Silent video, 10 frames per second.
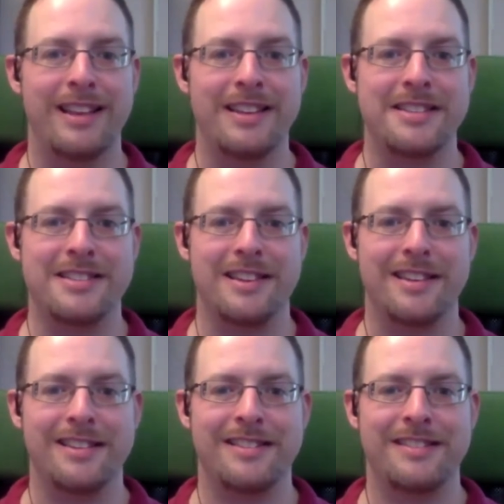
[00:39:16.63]
That's,
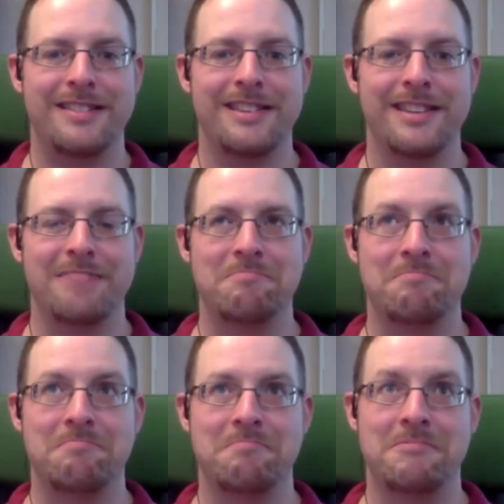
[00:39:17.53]

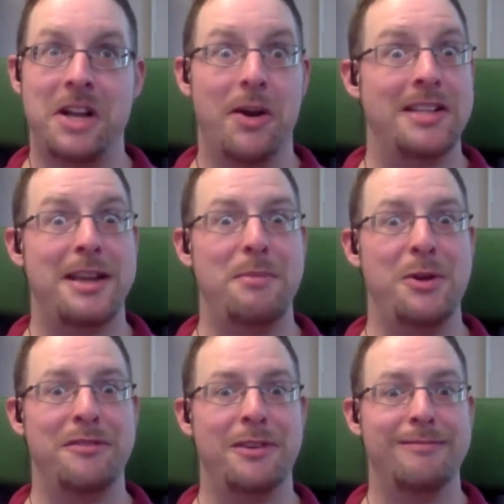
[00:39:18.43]
dare I say,
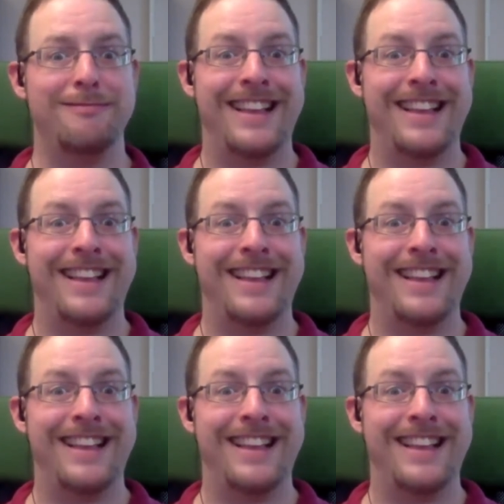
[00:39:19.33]
beautiful.